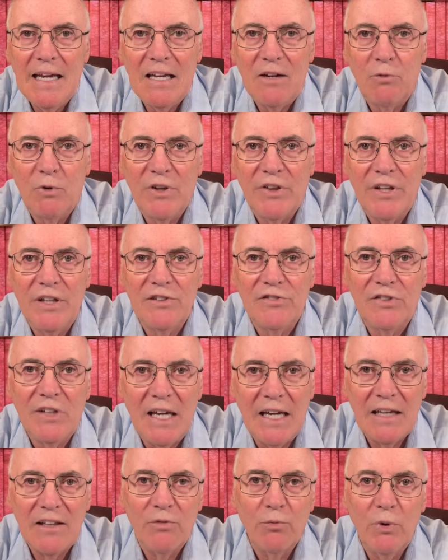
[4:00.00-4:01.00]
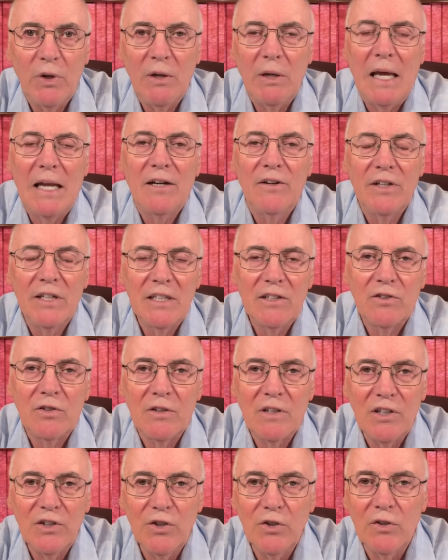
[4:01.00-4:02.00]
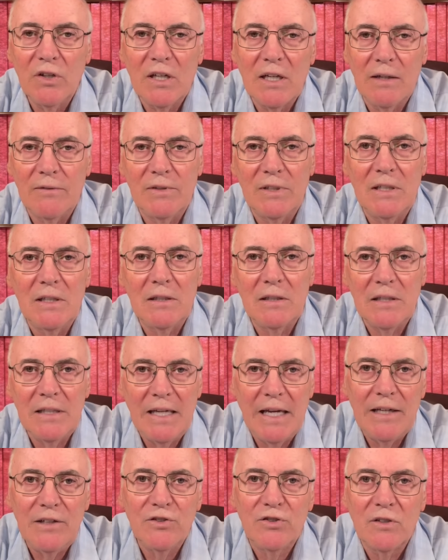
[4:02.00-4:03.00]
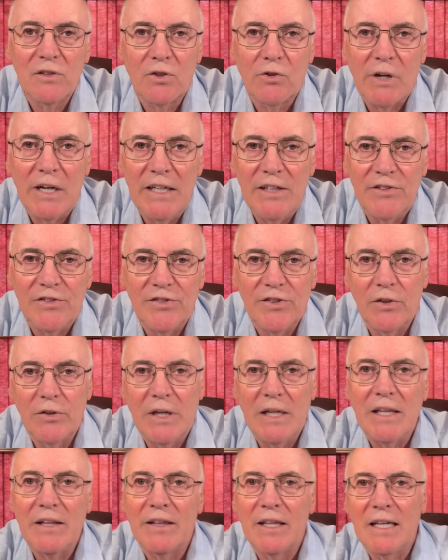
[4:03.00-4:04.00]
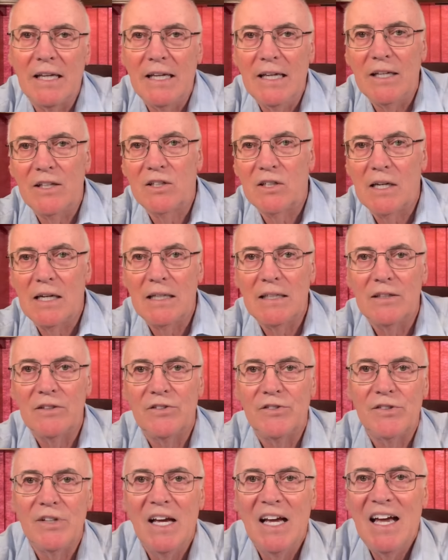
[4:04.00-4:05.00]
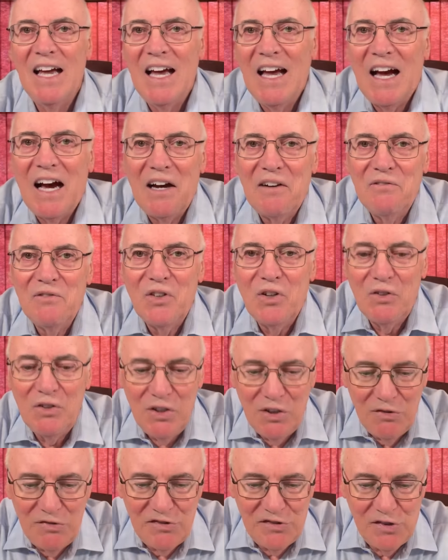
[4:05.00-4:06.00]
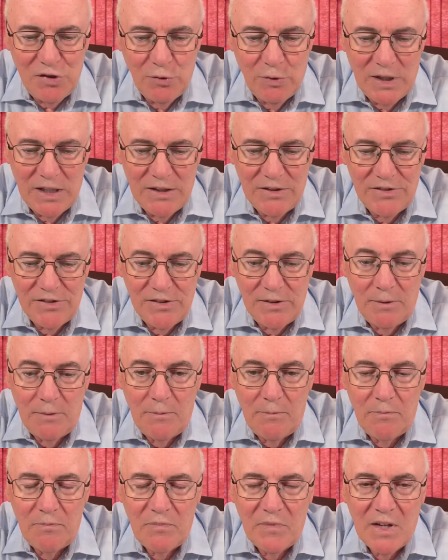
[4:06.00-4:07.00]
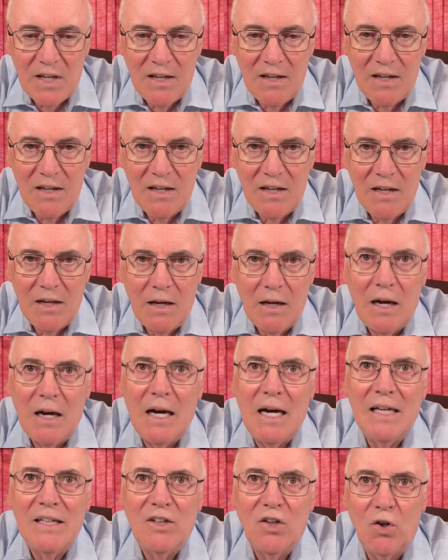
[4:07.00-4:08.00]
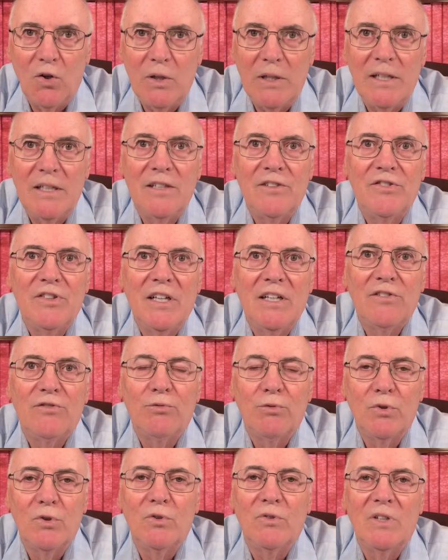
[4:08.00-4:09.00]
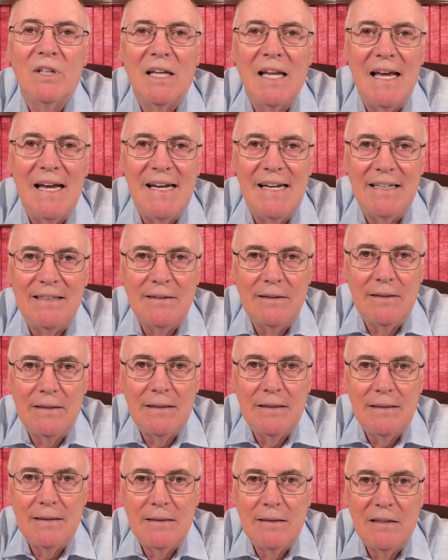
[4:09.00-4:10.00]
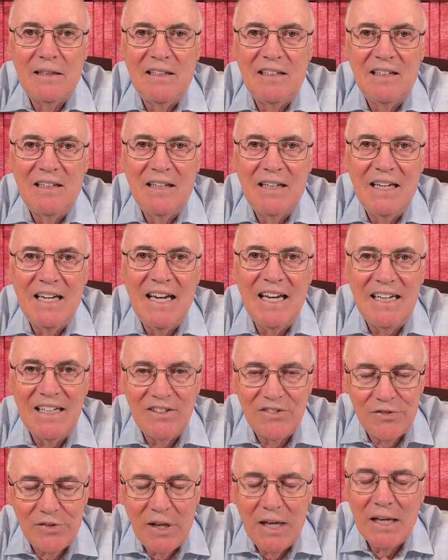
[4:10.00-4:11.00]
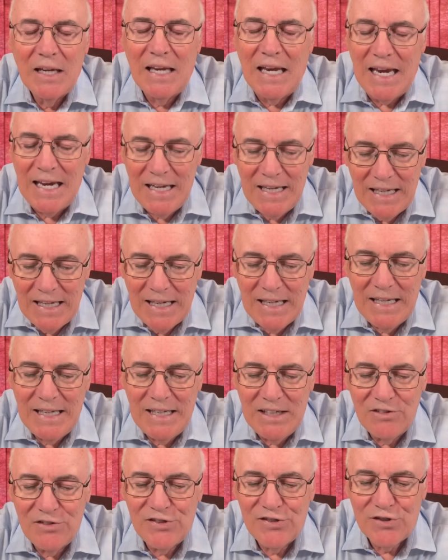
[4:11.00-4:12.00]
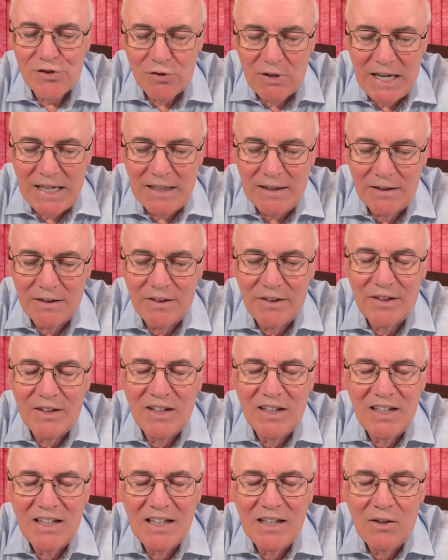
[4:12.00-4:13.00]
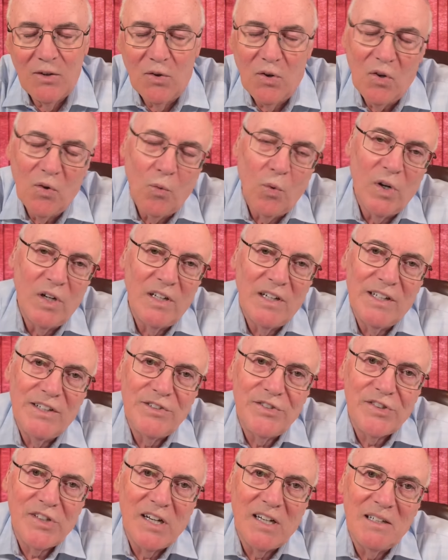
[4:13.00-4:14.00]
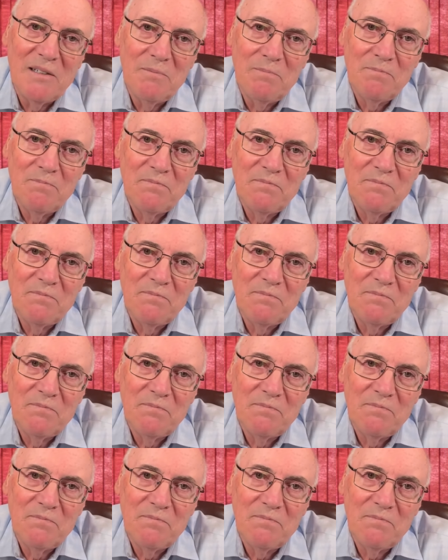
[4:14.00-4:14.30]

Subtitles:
And with his death, we entered into the new covenant, the age of grace. So anything he taught is of no use to us. Unholiness has ruled the land, and it's gaining in its strength. Where did it start?